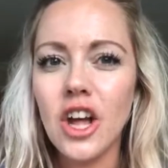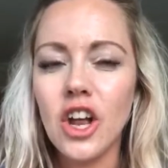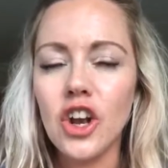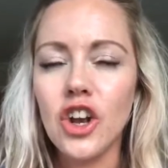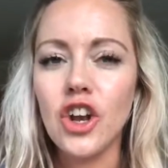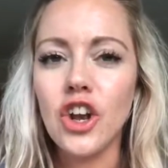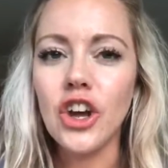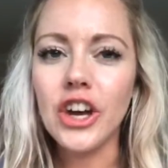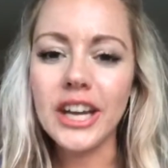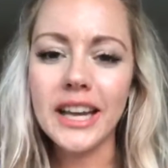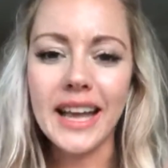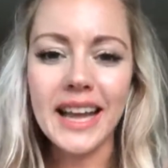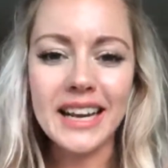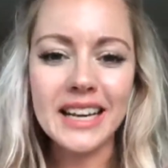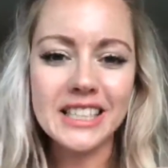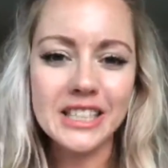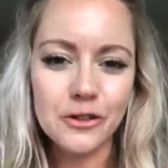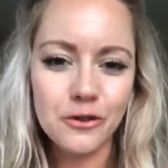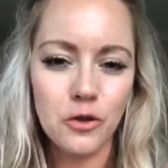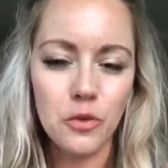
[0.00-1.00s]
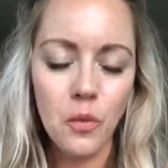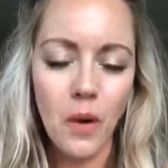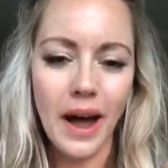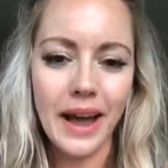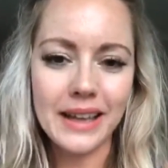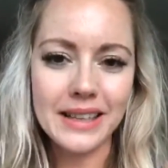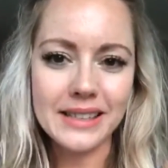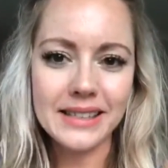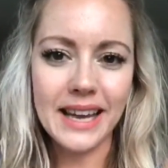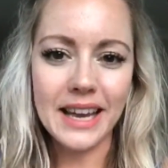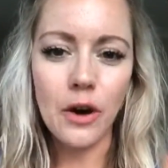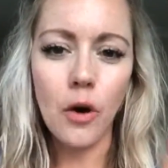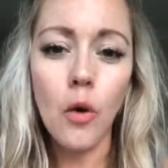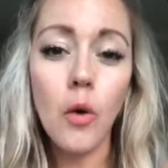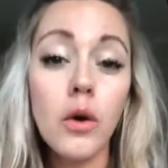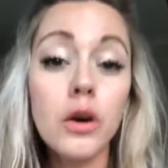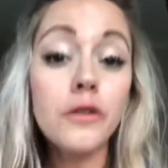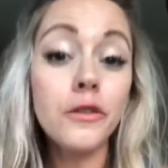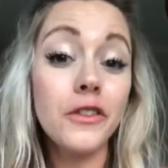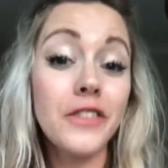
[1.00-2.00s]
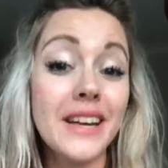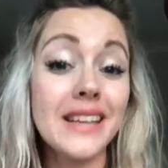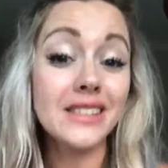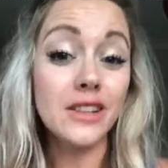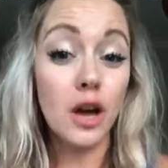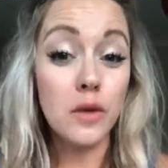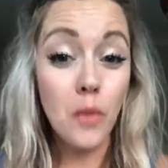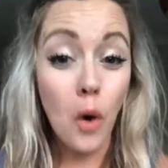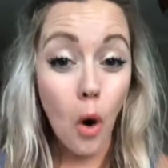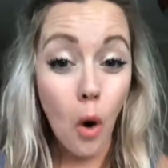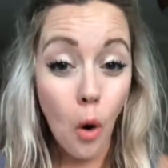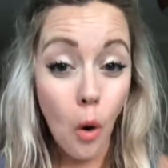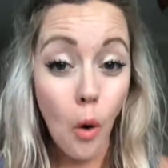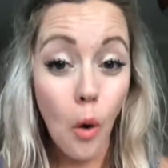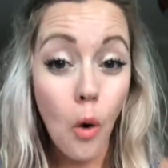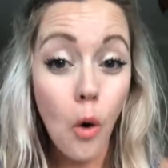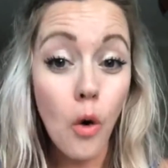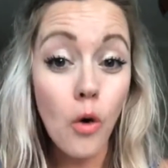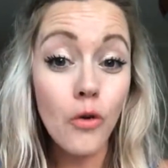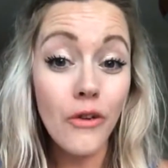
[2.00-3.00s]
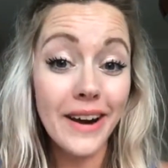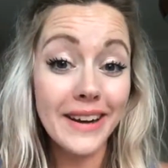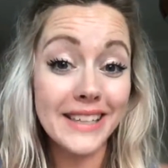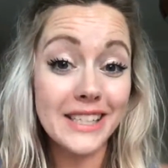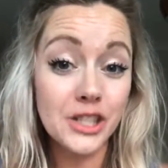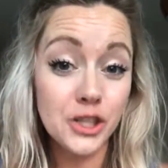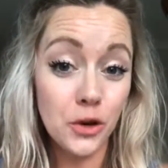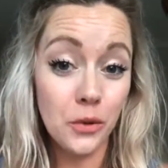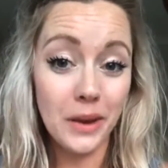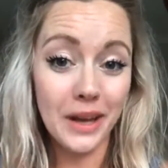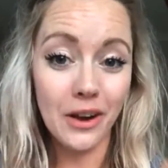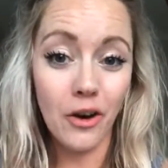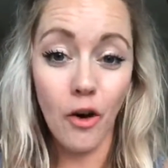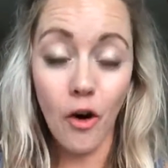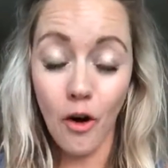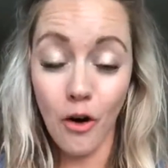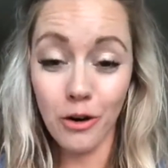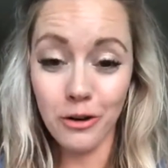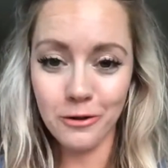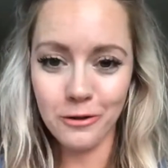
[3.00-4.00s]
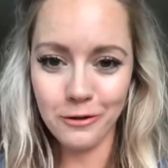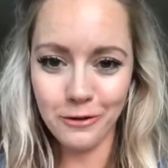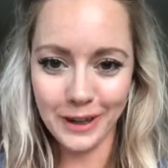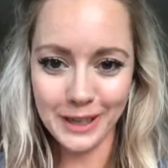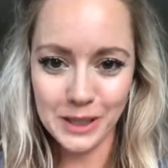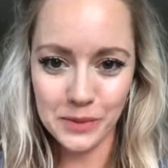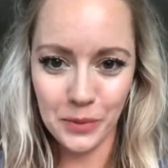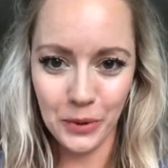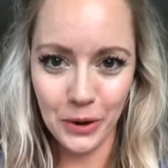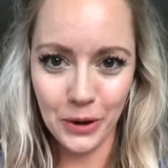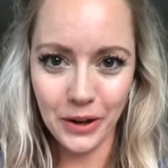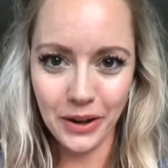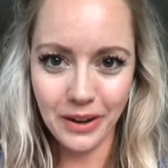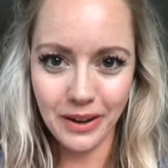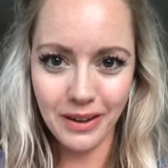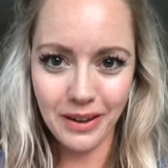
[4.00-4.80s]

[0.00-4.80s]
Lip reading: look at it in a different way and say, all of the things that I'm already doing on Facebook